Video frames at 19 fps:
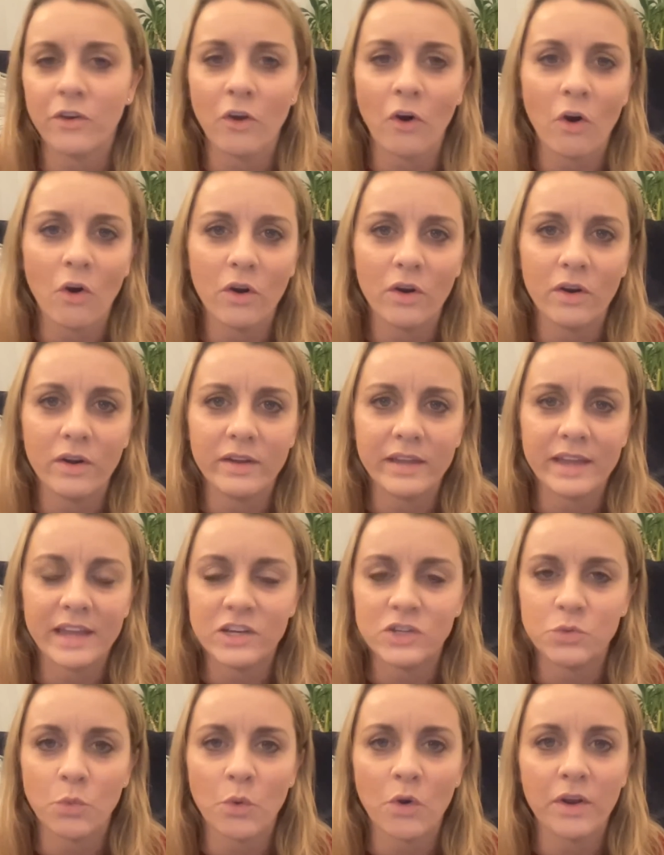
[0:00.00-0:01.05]
are not
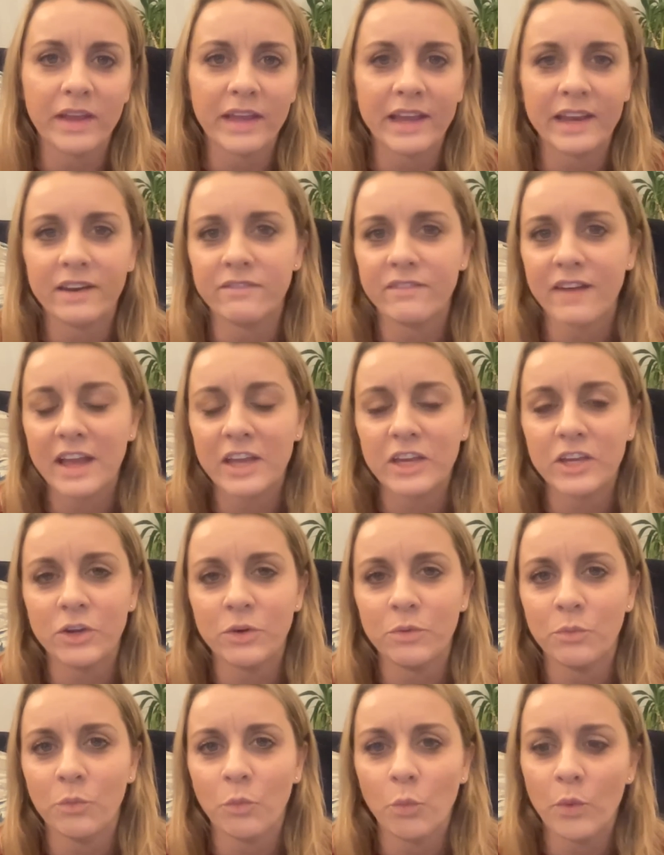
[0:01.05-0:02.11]
each working in a
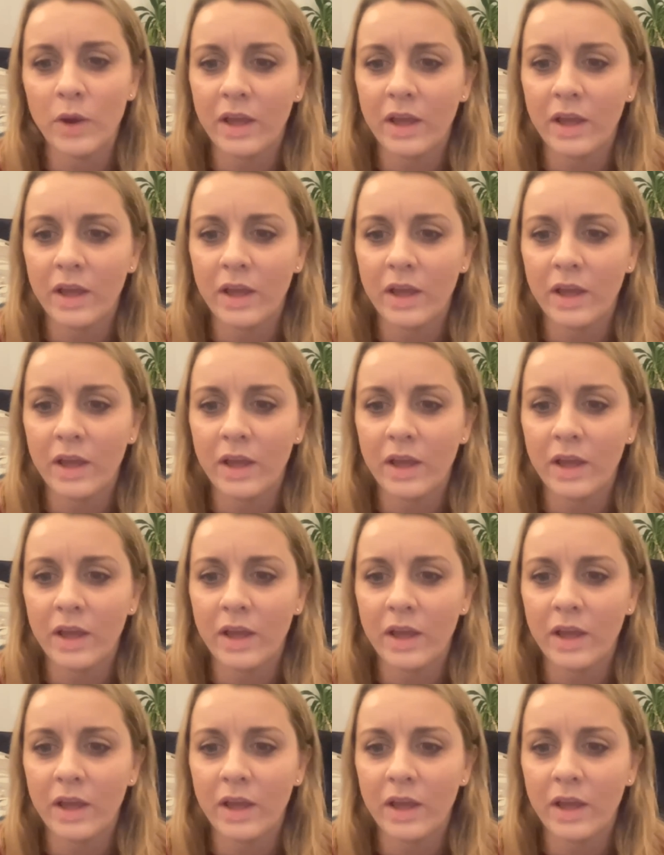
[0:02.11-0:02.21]
vacuum.